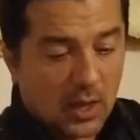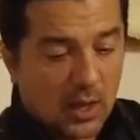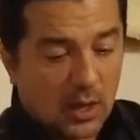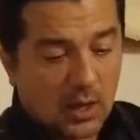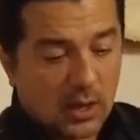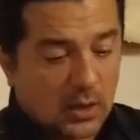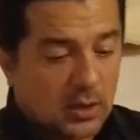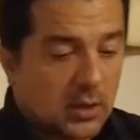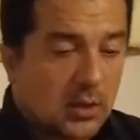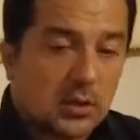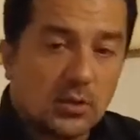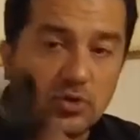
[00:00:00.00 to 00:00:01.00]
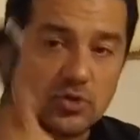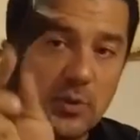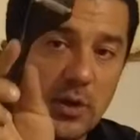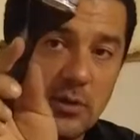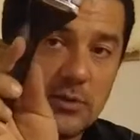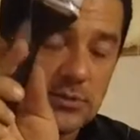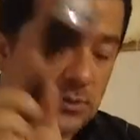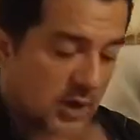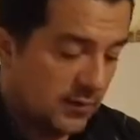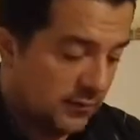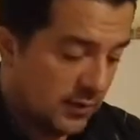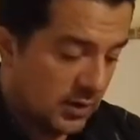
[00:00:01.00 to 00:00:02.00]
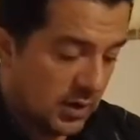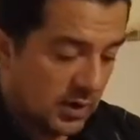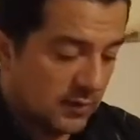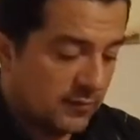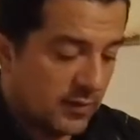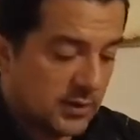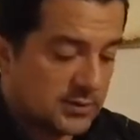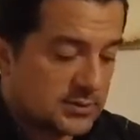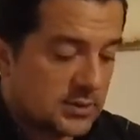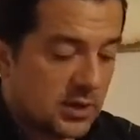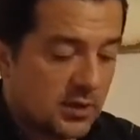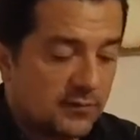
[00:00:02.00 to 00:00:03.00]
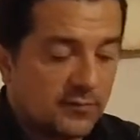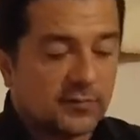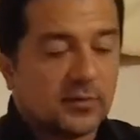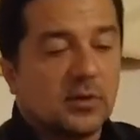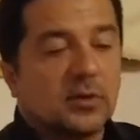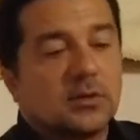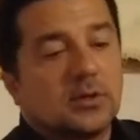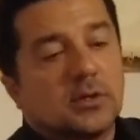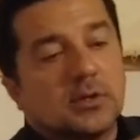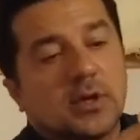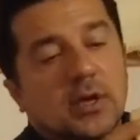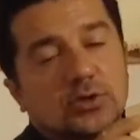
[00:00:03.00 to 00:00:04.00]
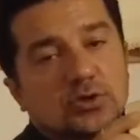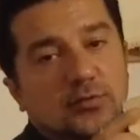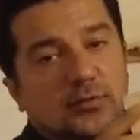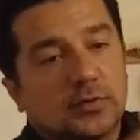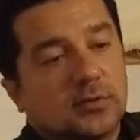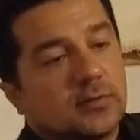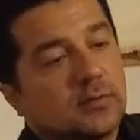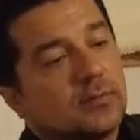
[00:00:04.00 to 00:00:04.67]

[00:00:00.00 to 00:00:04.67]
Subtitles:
I use my scyphing knife. I scythed the edge of the